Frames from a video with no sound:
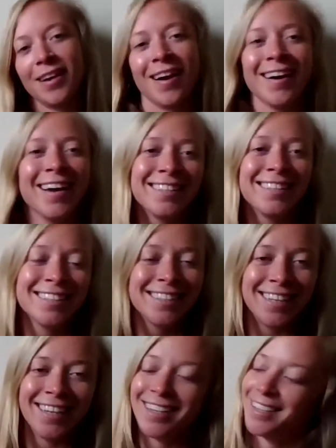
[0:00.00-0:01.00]
All right.
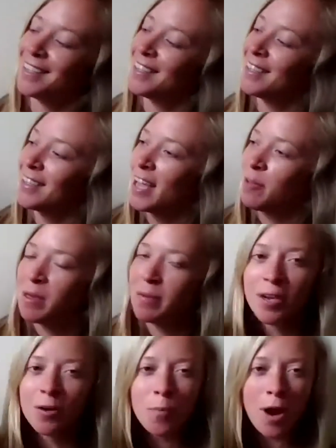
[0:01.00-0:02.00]
And maybe
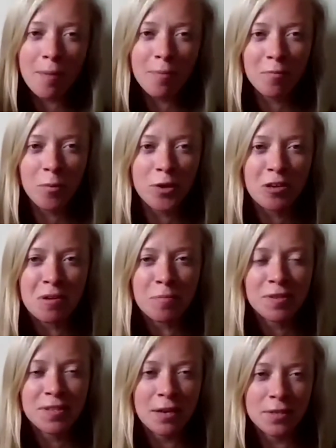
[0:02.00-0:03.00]
your problem or what you came up
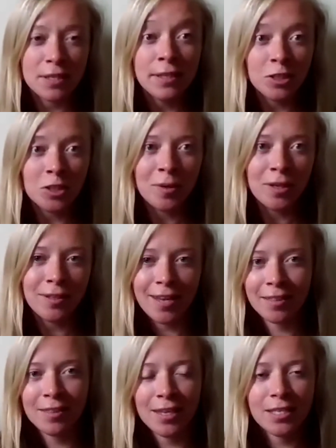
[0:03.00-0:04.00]
with sounds a little bit
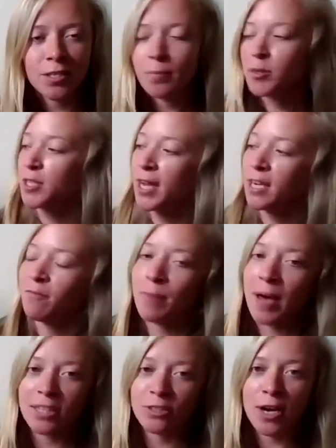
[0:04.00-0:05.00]
like this. So I'm just kind of
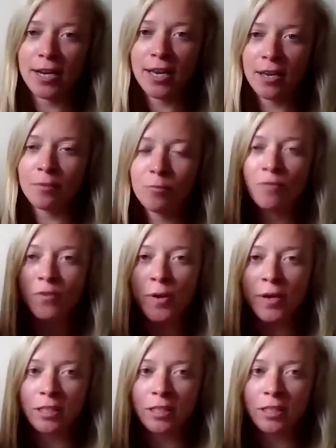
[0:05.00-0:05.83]
backtracking, reviewing a